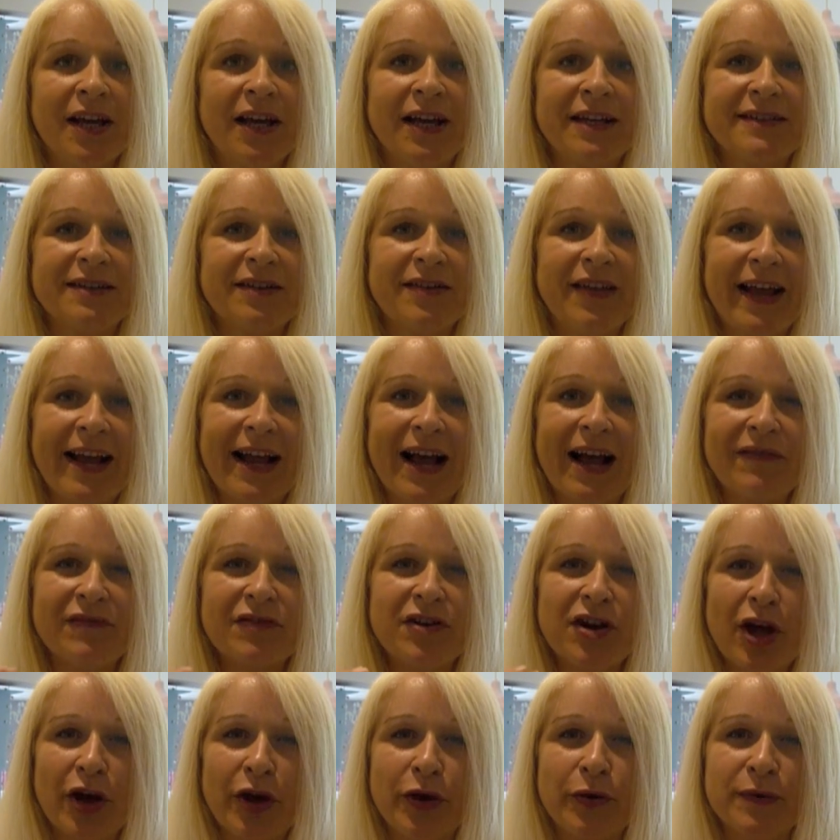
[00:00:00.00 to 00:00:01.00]
So they have
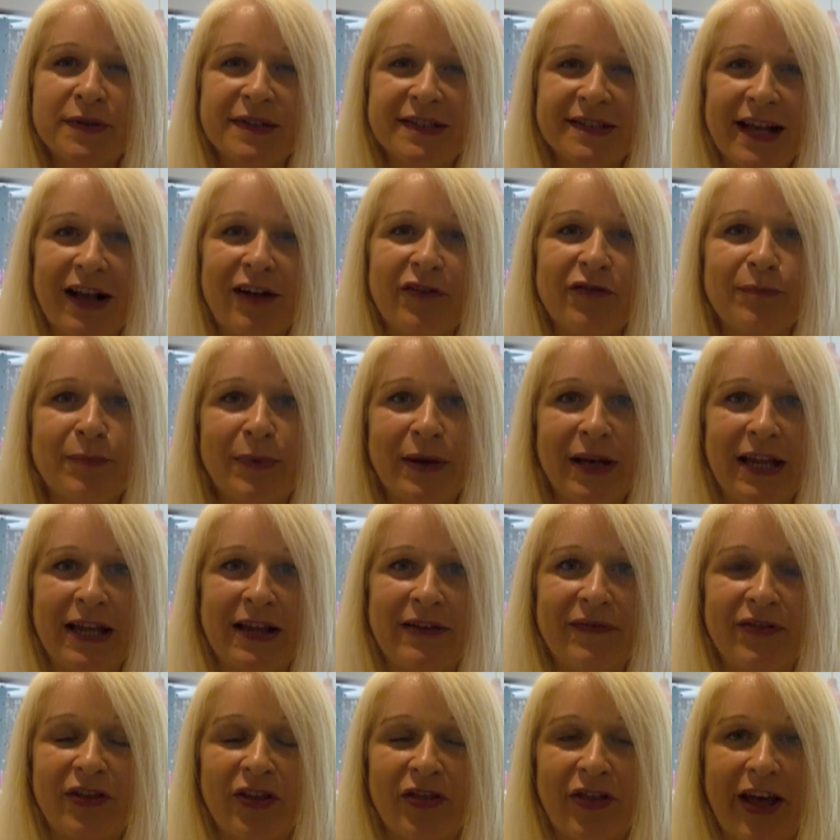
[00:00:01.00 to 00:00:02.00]
no
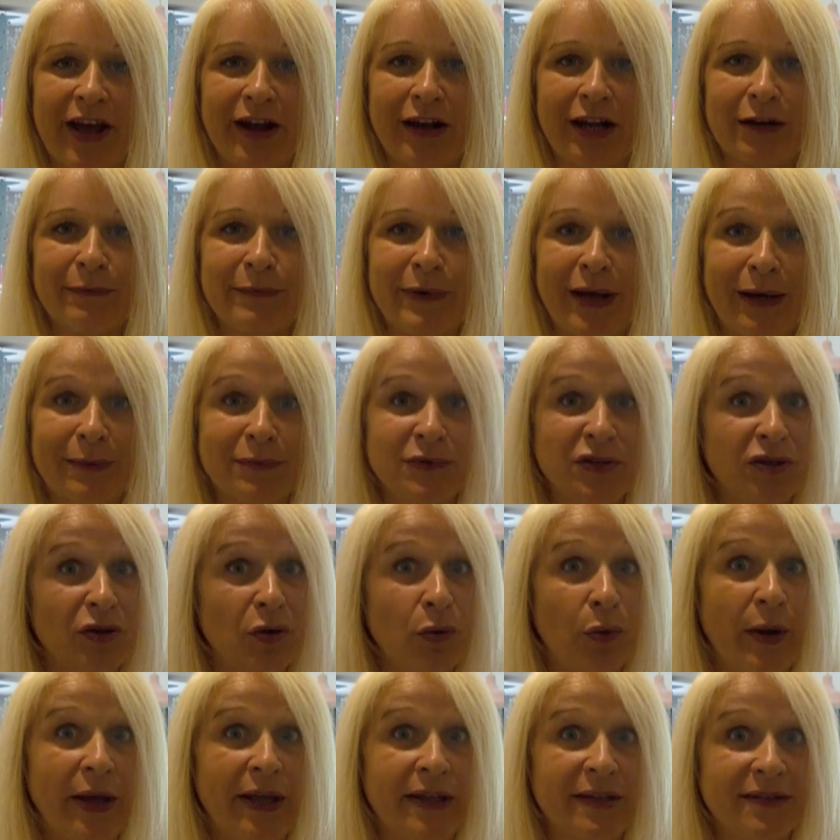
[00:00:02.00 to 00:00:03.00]
self-belief that they're going to be able to
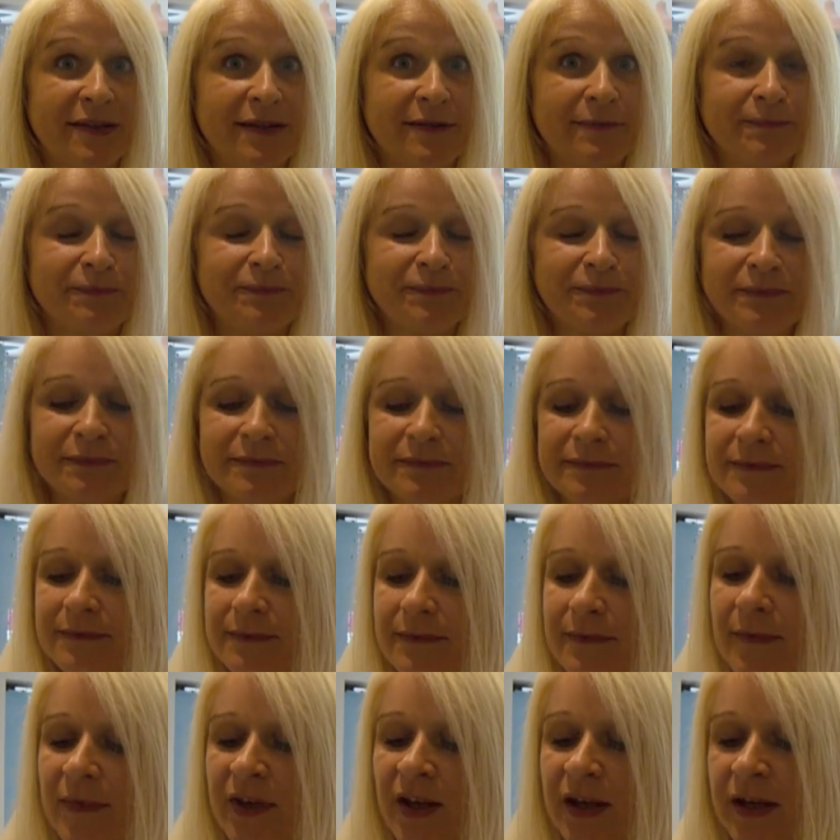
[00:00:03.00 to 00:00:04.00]
quit.
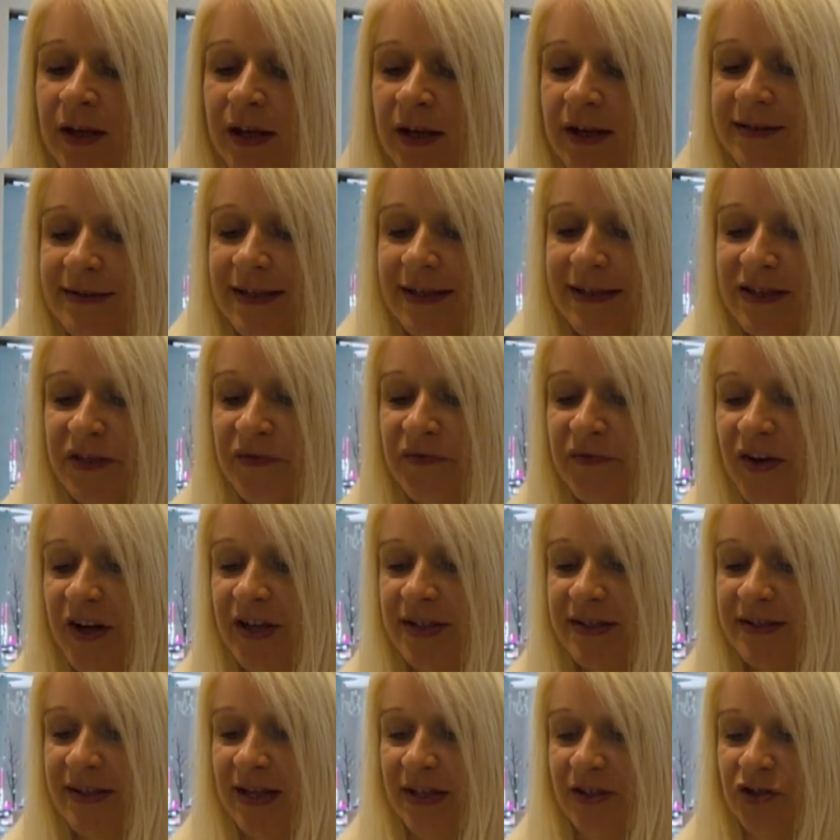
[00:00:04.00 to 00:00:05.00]
So that's the
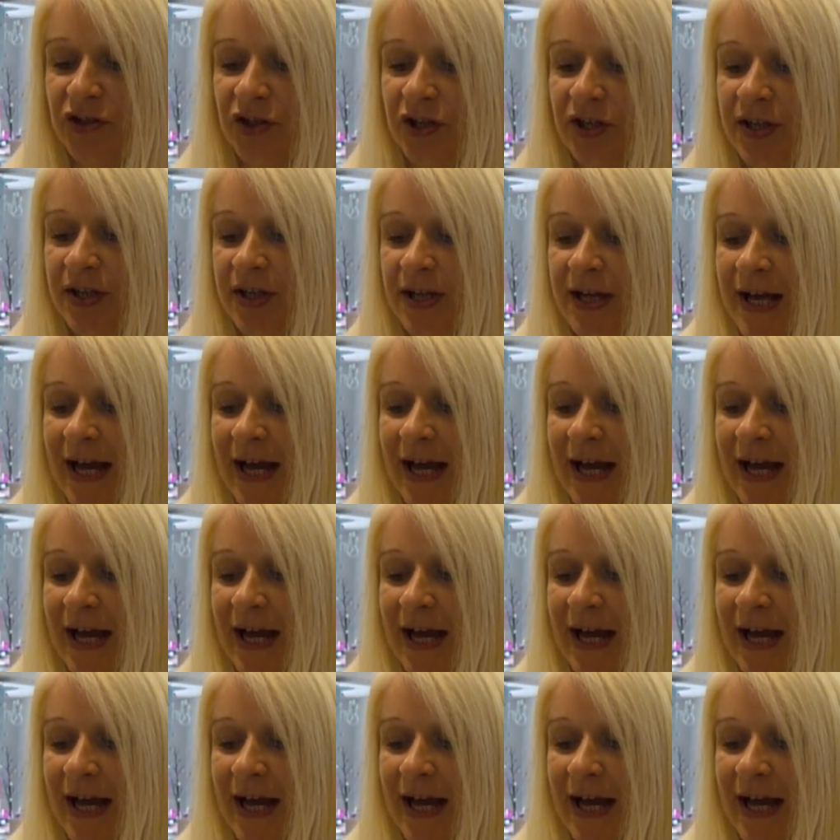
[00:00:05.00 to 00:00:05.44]
first section.